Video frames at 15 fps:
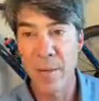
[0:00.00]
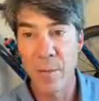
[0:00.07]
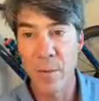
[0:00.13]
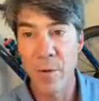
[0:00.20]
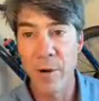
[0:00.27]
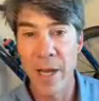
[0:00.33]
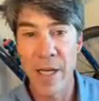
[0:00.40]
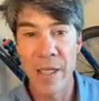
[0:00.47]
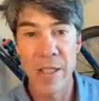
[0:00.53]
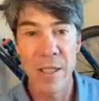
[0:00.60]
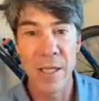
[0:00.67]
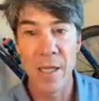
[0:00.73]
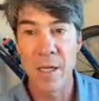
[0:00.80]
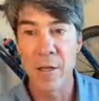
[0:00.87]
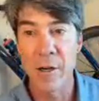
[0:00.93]
will grant us
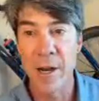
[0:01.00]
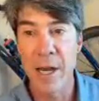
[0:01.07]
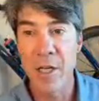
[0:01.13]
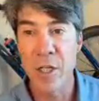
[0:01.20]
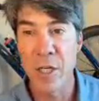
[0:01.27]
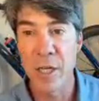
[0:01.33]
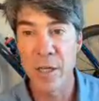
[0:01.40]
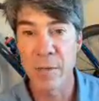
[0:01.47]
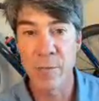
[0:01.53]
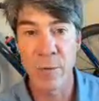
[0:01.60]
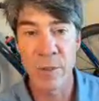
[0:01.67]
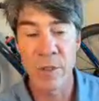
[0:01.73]
an integration and we'll